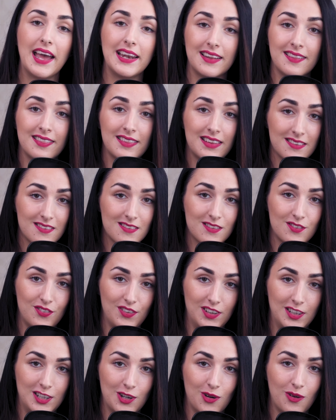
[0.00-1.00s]
in this
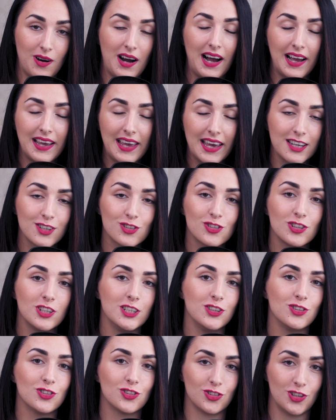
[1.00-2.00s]
video, I actually
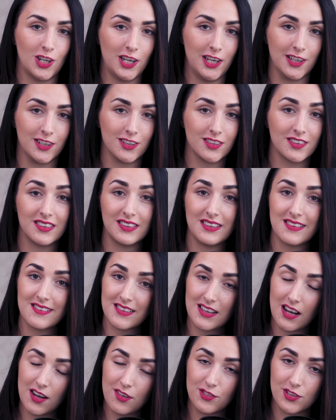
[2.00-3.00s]
share the
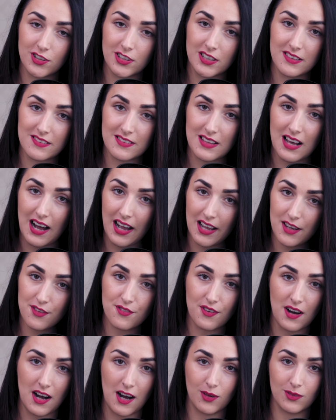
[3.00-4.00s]
discoveries I
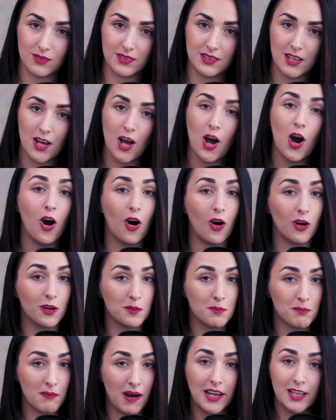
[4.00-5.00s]
found on
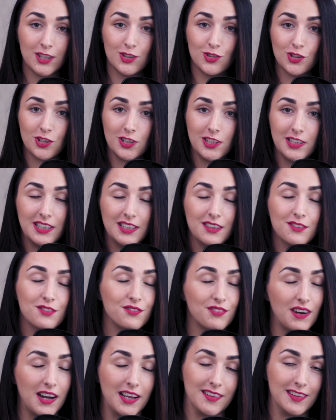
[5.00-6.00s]
my journey
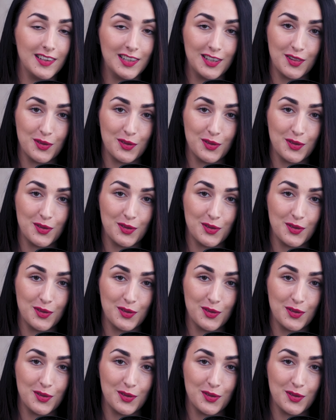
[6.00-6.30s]
finding the